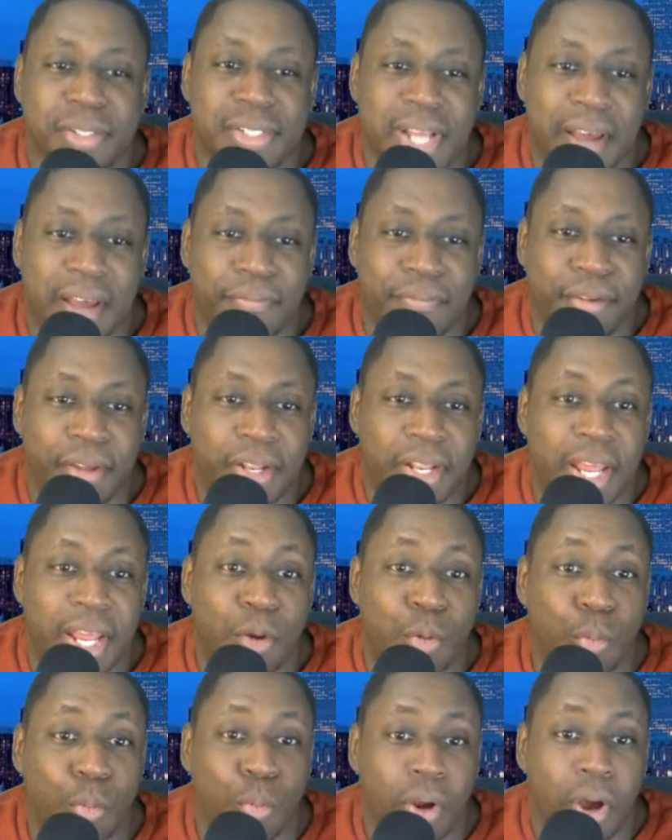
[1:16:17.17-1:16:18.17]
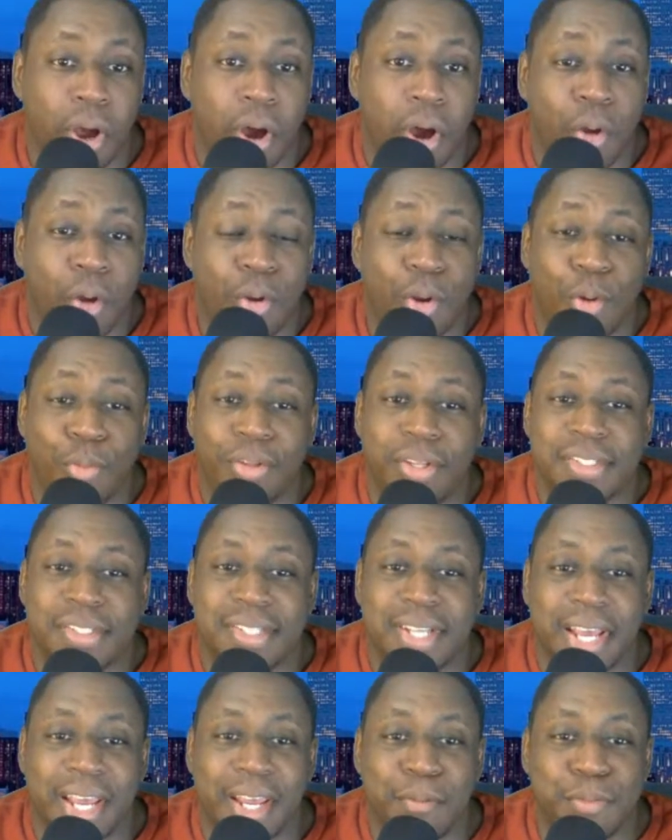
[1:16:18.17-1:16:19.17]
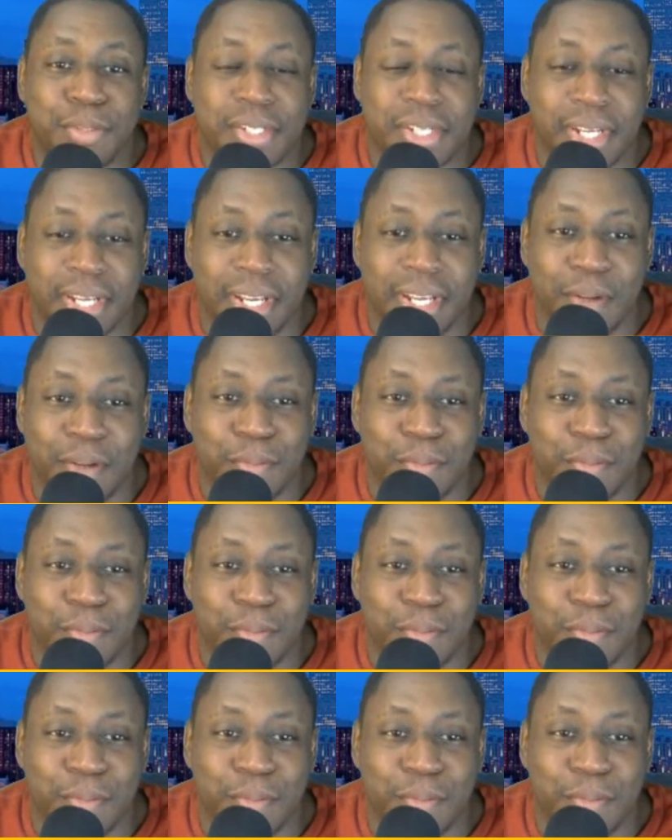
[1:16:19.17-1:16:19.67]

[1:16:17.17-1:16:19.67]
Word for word: I feel like we're all on the same team.